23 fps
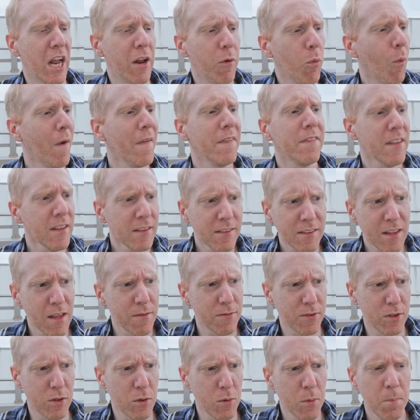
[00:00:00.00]
And what this
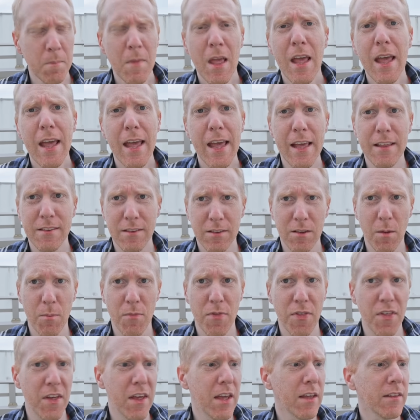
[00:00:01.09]
gives you is
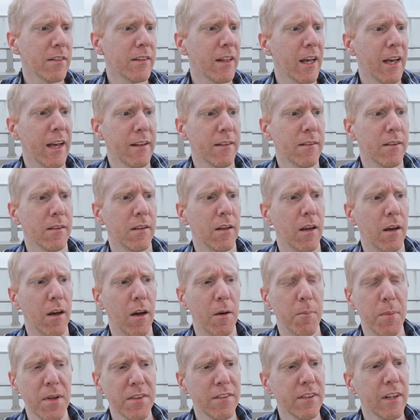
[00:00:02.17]
something that
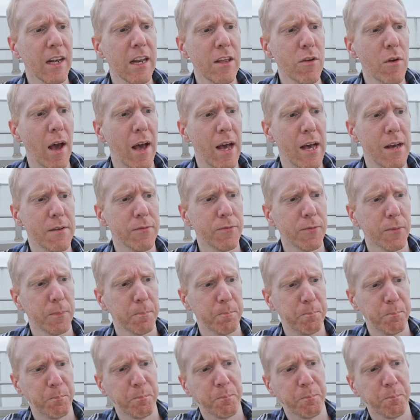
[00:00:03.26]
basically you have